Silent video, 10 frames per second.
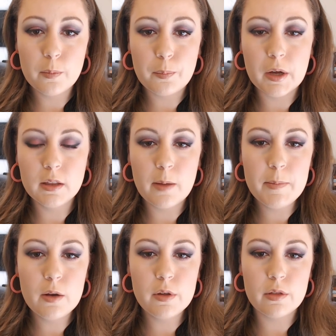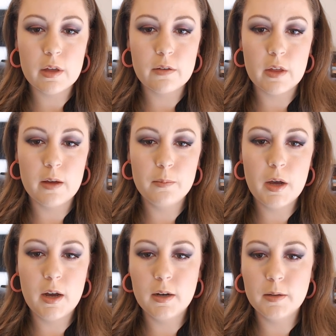But let me know what you think of them.
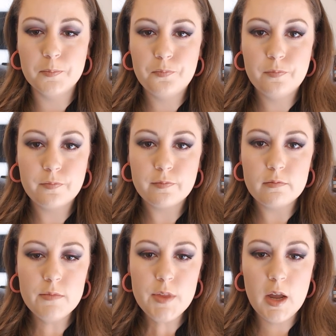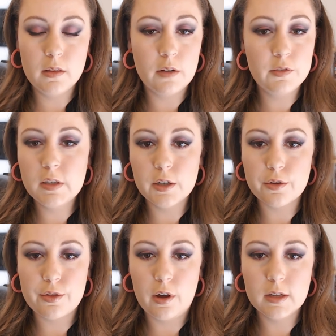I'd love to hear your
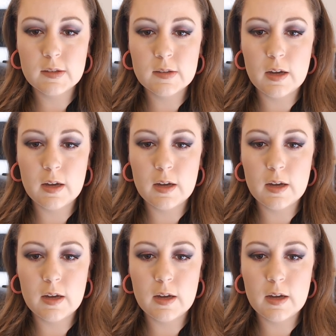thoughts,